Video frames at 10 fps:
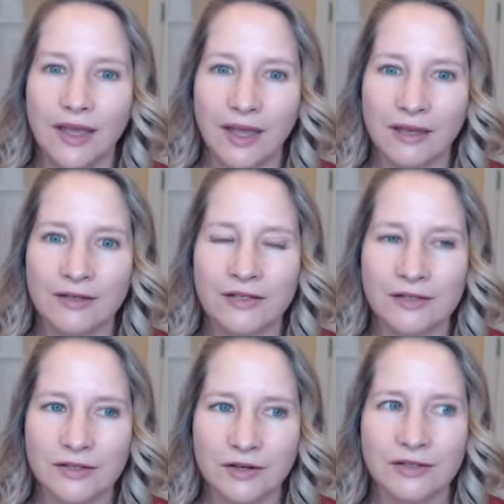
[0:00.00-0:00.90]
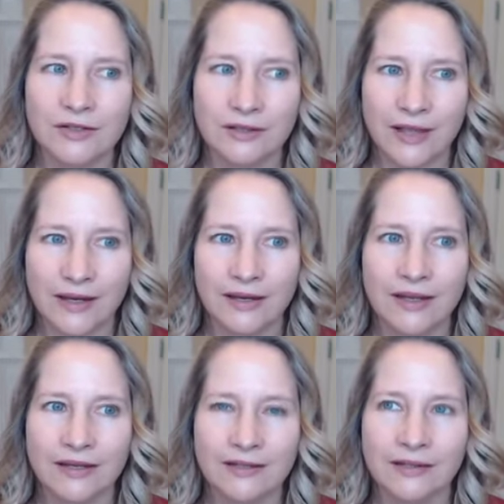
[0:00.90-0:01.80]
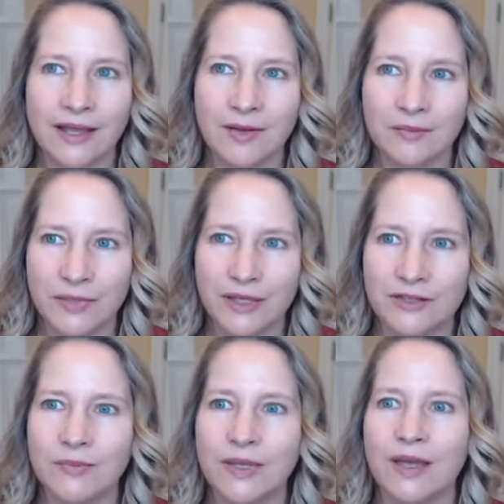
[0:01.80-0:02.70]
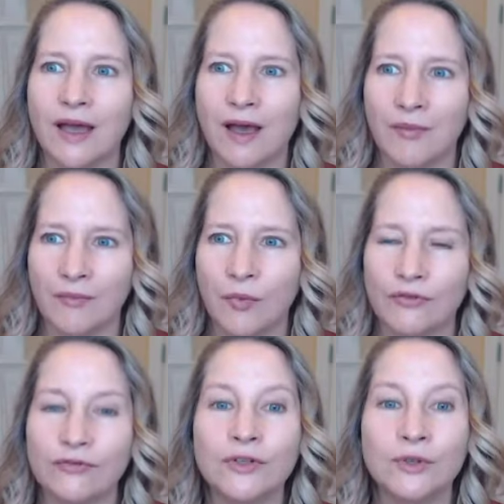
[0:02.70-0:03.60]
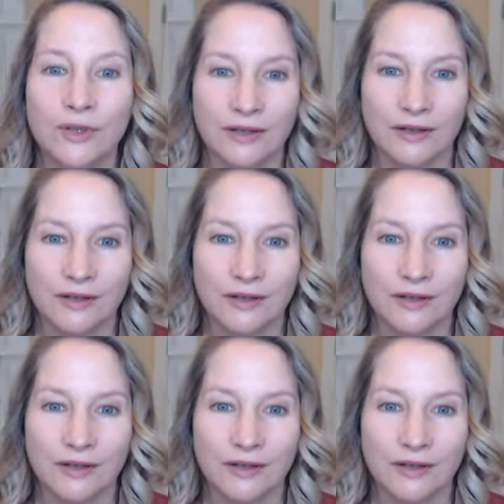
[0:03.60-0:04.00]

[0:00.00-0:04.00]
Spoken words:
and to start to let it in, to let it be, to become more fluid.